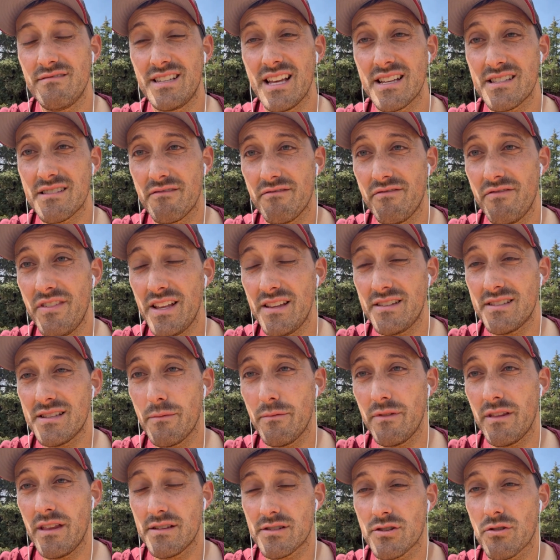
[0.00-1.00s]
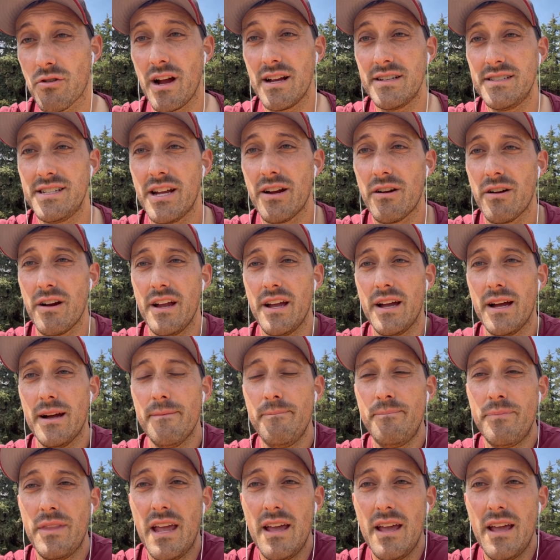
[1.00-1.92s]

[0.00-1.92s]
doesn't fit some of this criteria,